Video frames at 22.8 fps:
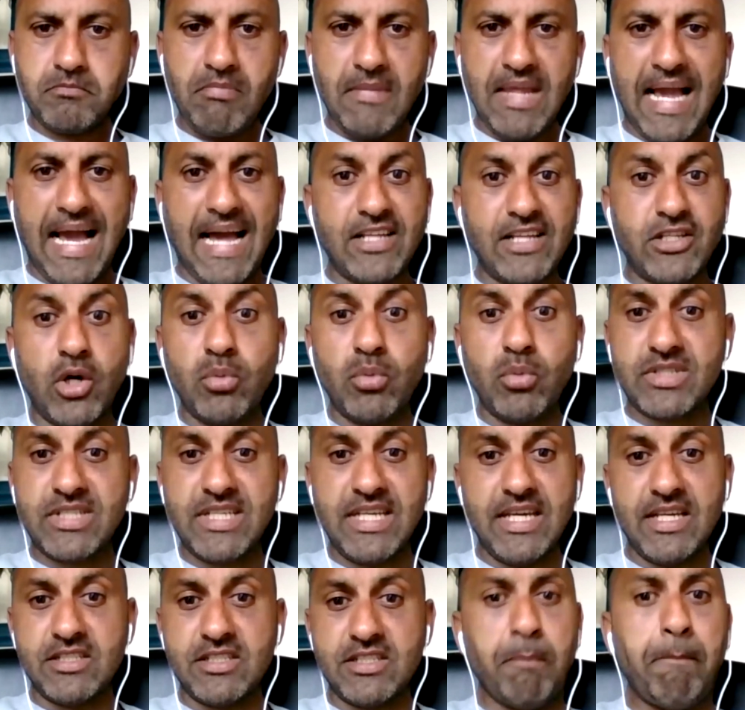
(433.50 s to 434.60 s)
I don't see
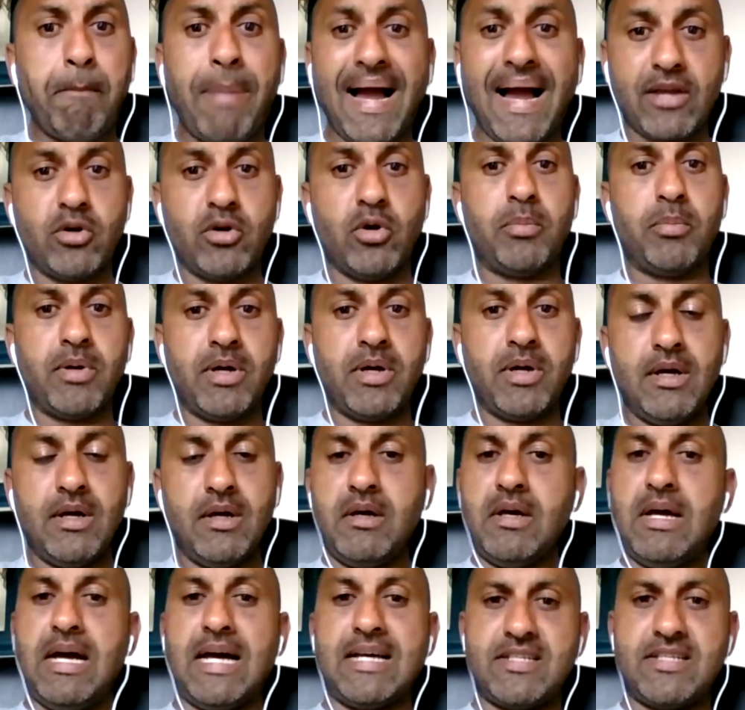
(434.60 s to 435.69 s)
it as a backup.
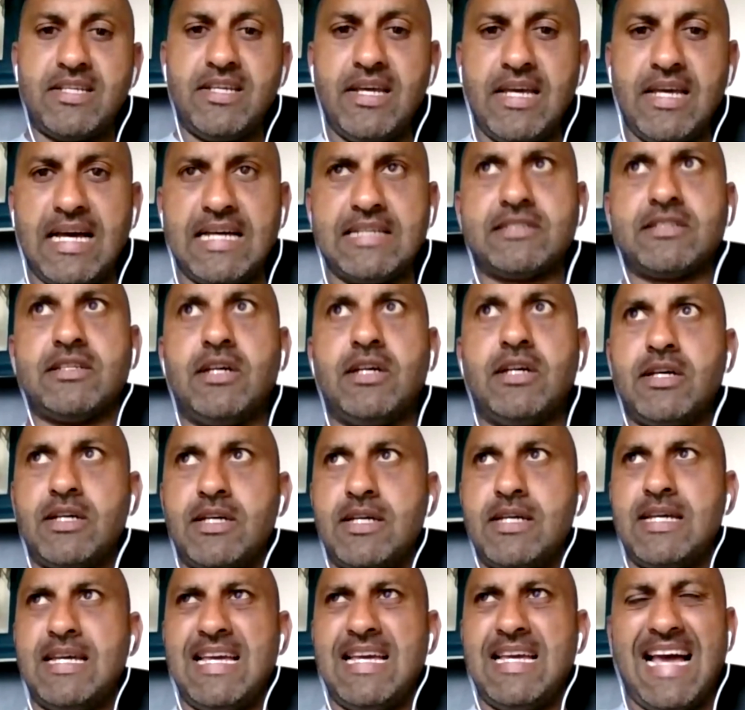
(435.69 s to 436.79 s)
I see it
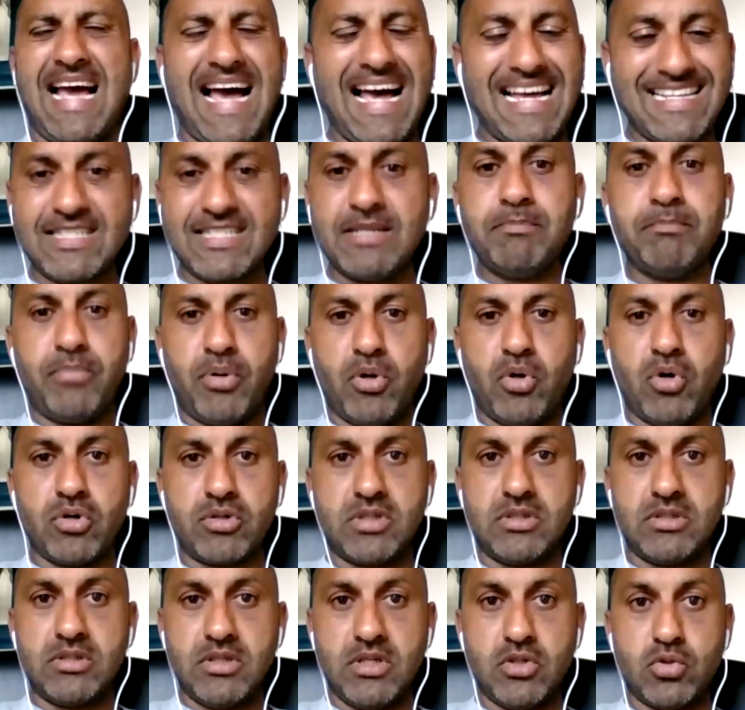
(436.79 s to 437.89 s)
as
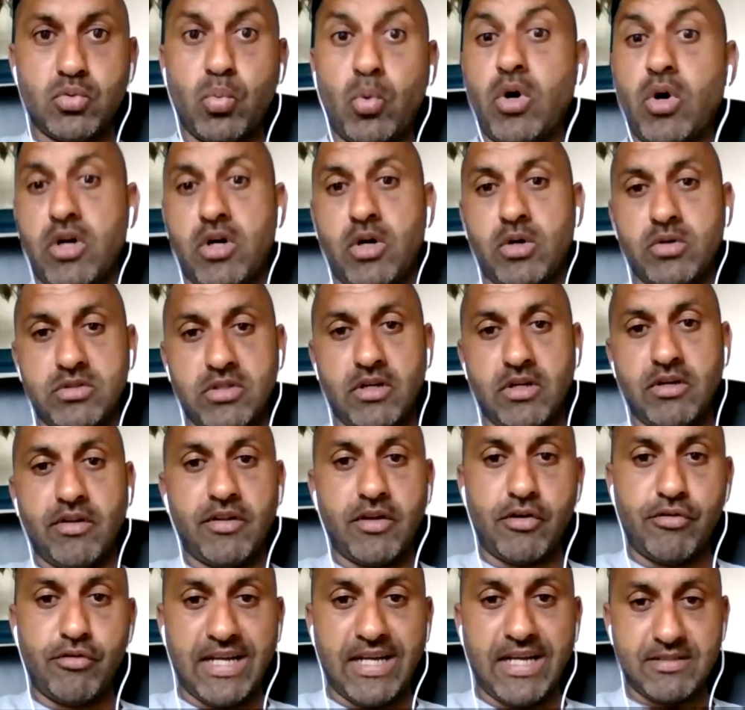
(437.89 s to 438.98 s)
important as what goes on the
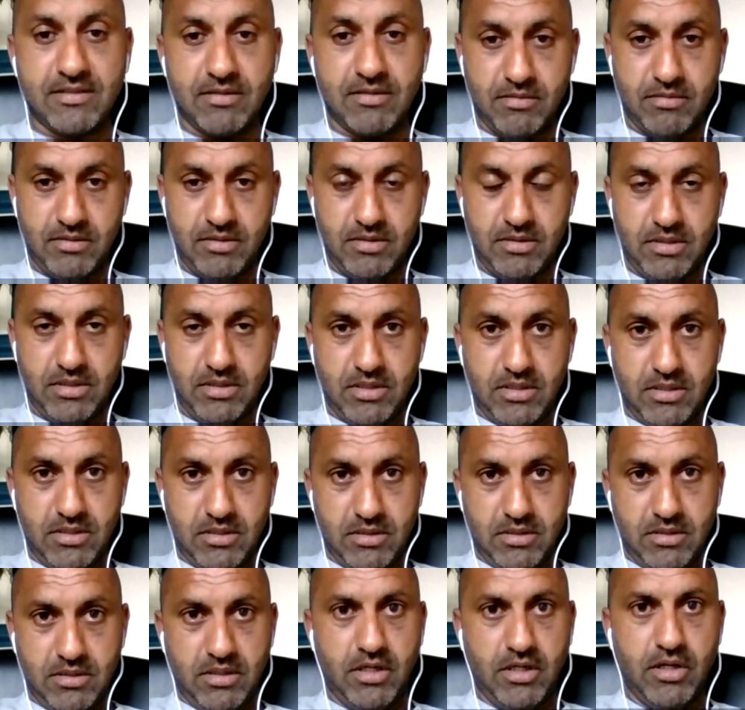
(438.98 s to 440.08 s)
grass.
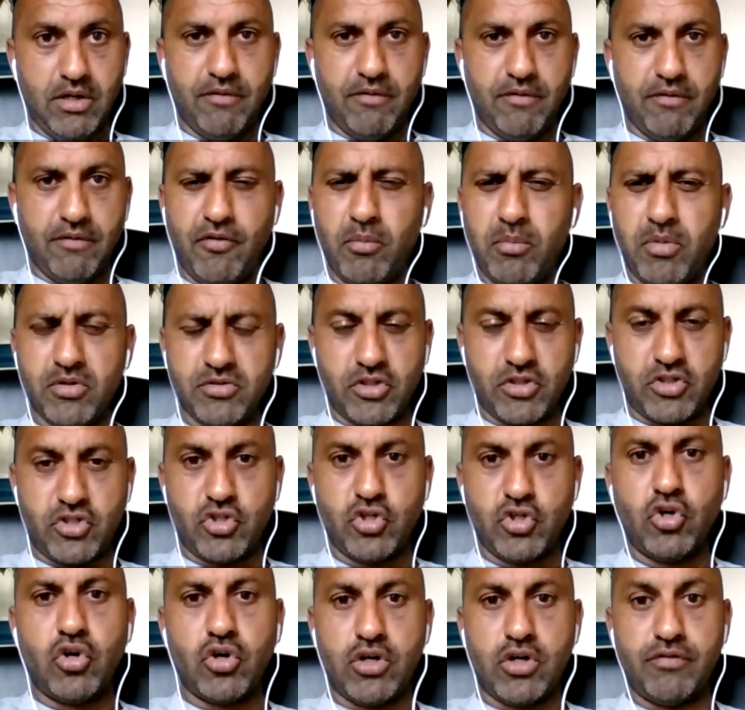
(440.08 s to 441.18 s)
Football's a
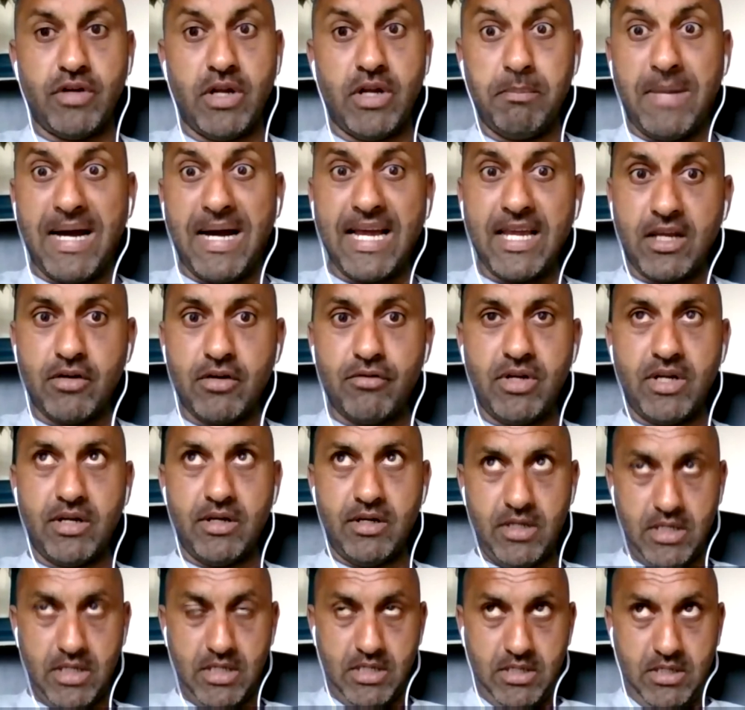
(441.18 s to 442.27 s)
short career. My career
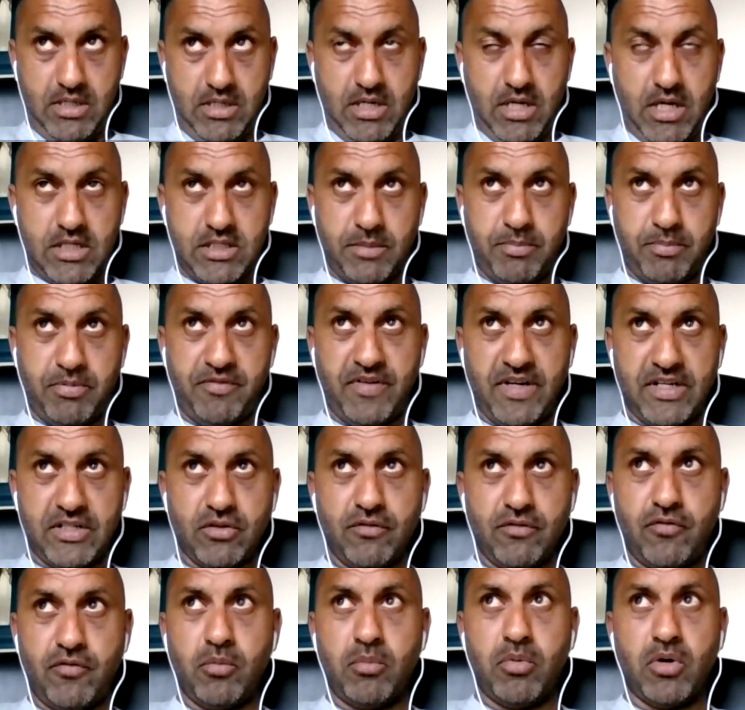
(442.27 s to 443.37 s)
as a professional
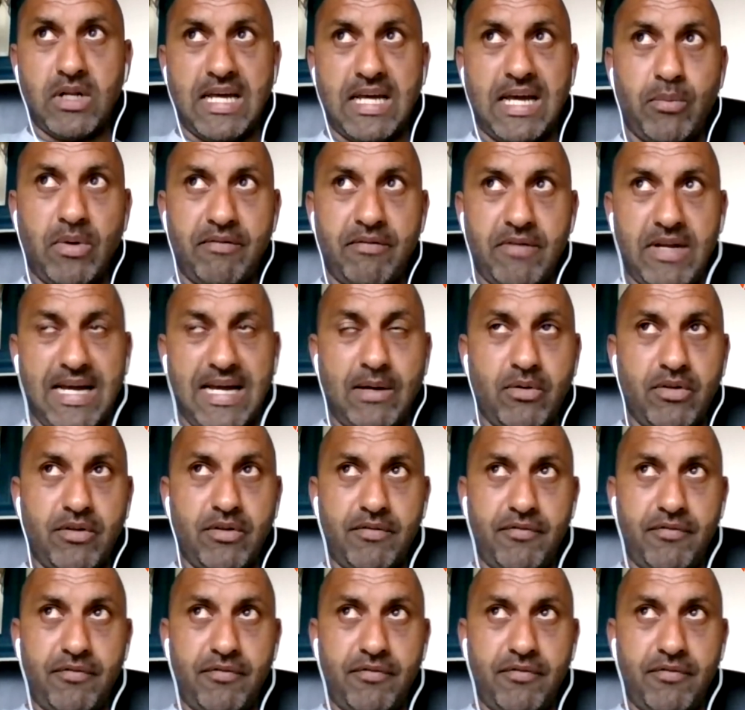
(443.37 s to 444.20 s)
footballer, I went out